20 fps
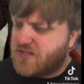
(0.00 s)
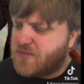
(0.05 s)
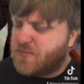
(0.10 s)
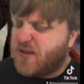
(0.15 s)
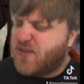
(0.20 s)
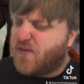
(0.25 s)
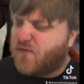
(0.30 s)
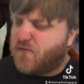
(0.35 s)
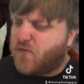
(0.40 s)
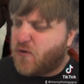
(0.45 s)
to
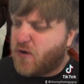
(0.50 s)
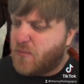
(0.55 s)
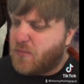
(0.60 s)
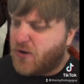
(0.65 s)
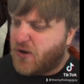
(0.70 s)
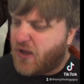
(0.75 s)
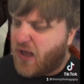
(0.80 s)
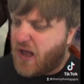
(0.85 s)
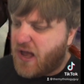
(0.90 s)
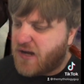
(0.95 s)
be the
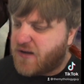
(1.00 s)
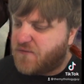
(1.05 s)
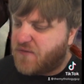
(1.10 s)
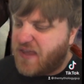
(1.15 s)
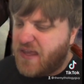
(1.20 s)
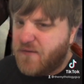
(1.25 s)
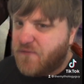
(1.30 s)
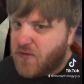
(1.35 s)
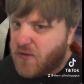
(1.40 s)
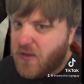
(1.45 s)
former god of
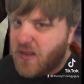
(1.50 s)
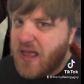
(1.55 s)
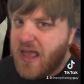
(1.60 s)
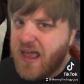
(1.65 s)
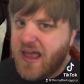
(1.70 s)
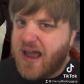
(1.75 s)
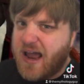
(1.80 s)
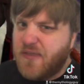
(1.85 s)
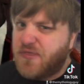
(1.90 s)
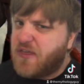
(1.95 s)
evil,
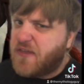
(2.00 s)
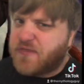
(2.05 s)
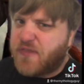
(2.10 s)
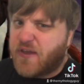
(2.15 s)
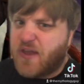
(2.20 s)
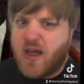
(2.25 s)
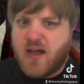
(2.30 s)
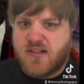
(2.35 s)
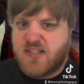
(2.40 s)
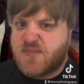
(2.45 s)
I think the
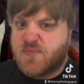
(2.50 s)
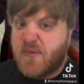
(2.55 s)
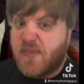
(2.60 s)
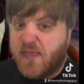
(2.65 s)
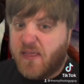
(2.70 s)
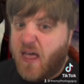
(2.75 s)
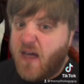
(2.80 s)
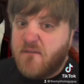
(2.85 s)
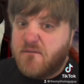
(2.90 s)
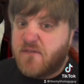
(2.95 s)
gods would
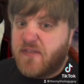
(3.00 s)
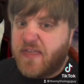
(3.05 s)
love